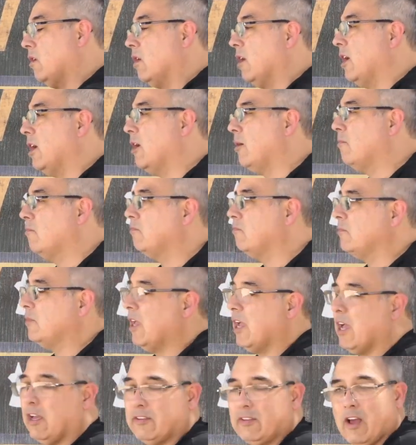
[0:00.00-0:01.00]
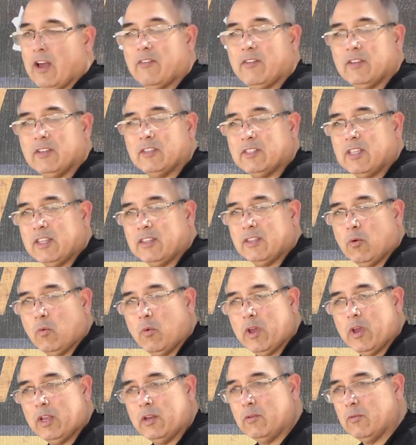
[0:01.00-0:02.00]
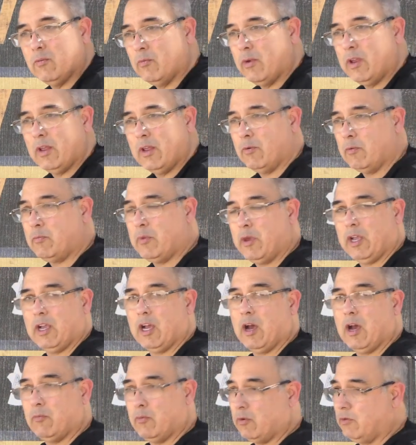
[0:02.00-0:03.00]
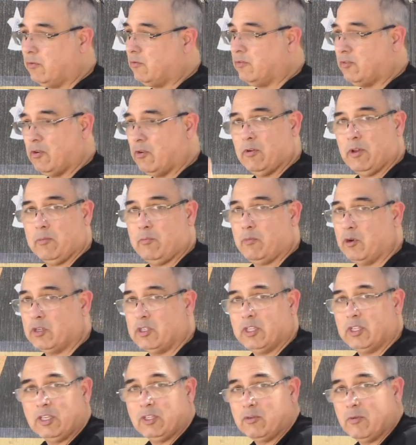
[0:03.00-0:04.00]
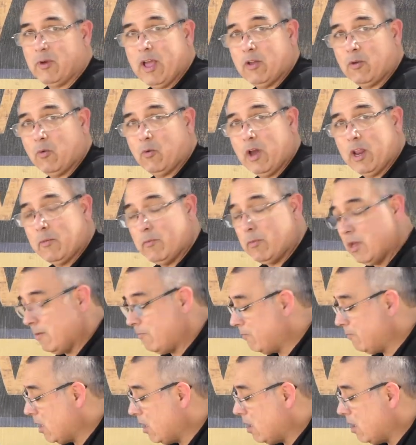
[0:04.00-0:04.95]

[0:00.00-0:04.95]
yeah, it's obvious that the wind, when it would pick up, would certainly push things around quite a bit.